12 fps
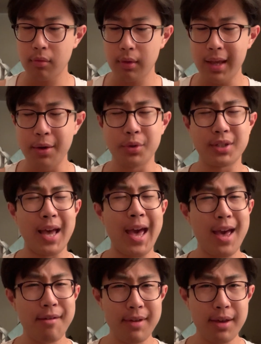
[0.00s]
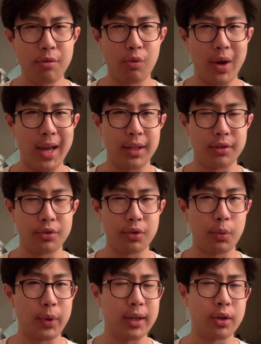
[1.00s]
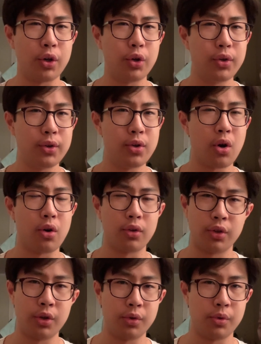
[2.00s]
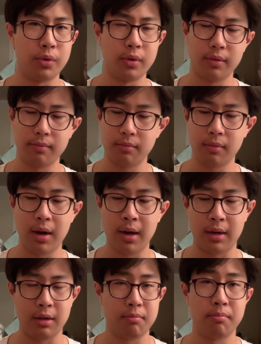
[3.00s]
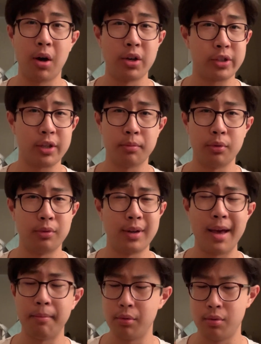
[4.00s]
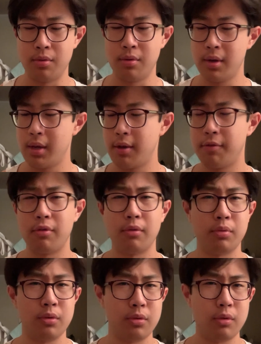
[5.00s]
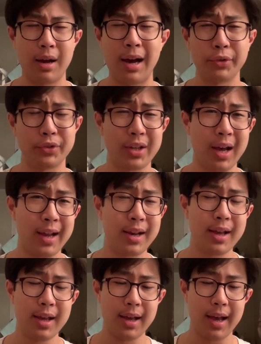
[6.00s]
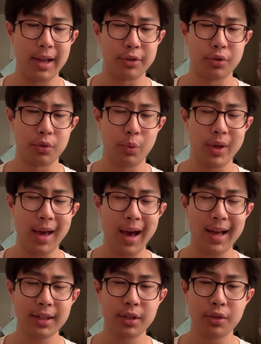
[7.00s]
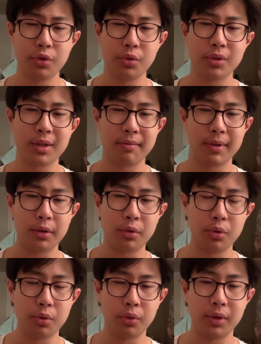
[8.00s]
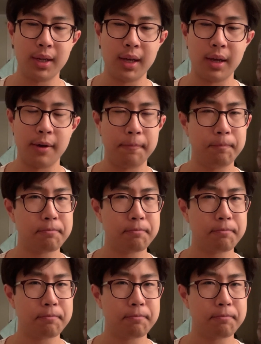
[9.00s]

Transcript: it was heavy rain, so we could not do our basketball, netball, football outside. And so we had to do something called the